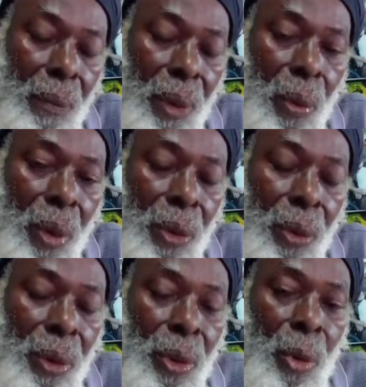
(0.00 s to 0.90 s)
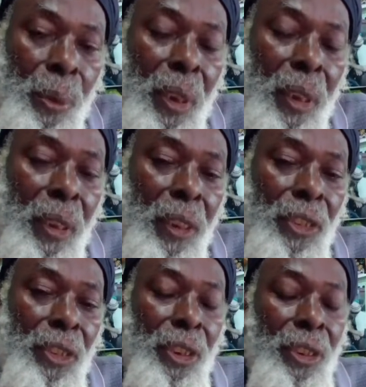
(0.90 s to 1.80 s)
Man, I want to go to the Open
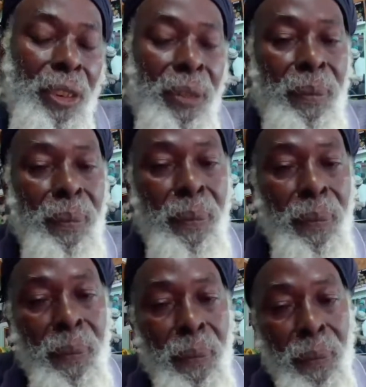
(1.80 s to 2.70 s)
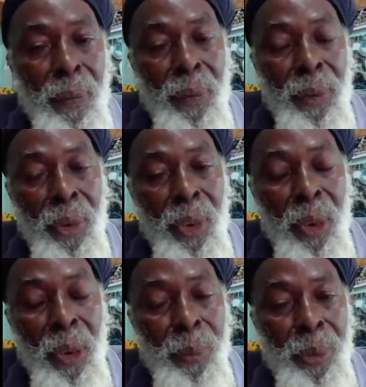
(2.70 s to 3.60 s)
Orthodox Church to
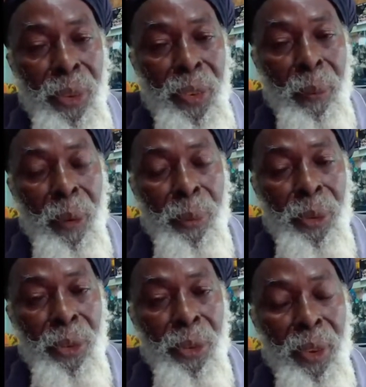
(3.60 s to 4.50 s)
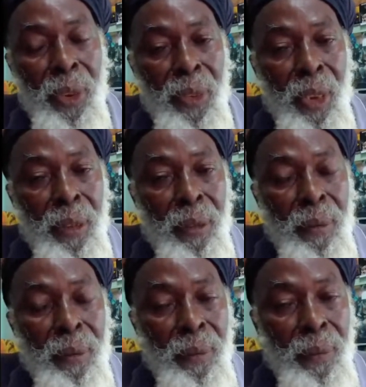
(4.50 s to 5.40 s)
deal with the priest and make priest of things, and